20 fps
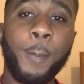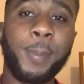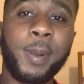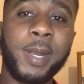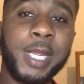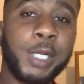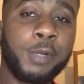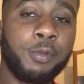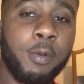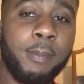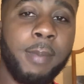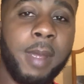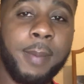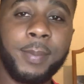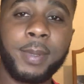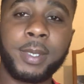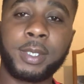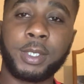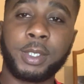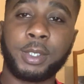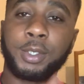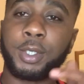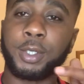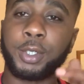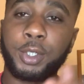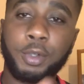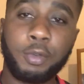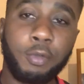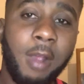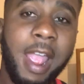please remember to
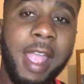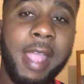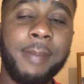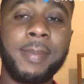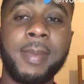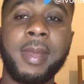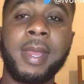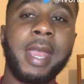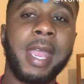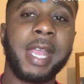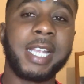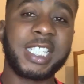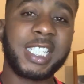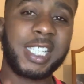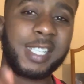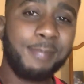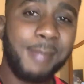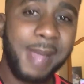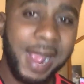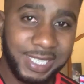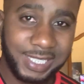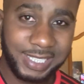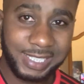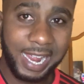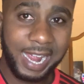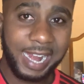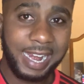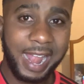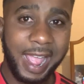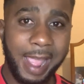subscribe and smash
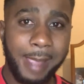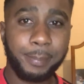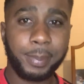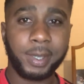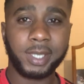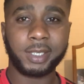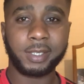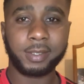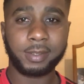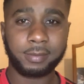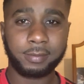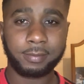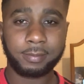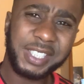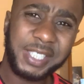that like button.